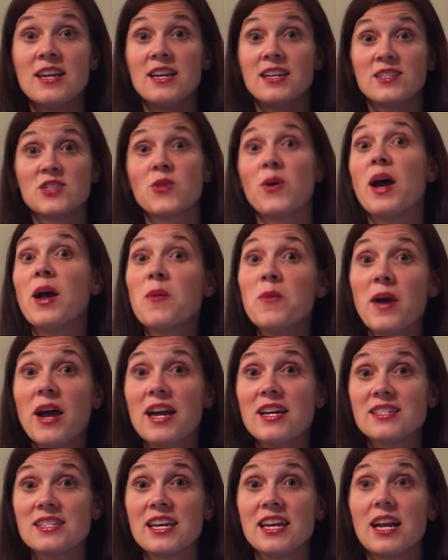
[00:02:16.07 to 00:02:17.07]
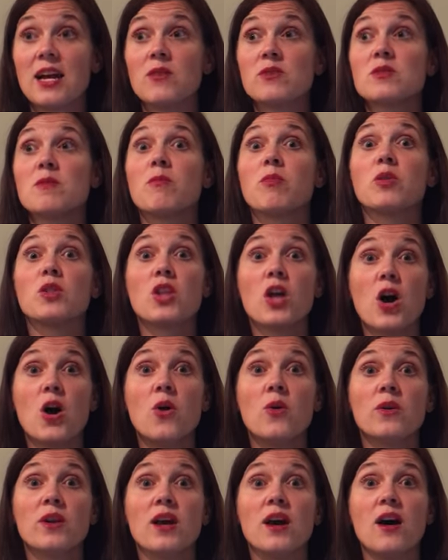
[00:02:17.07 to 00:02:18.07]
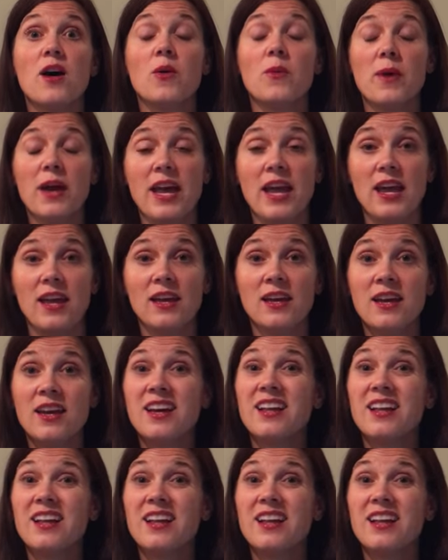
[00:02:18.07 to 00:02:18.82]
And so I went and I was blown away.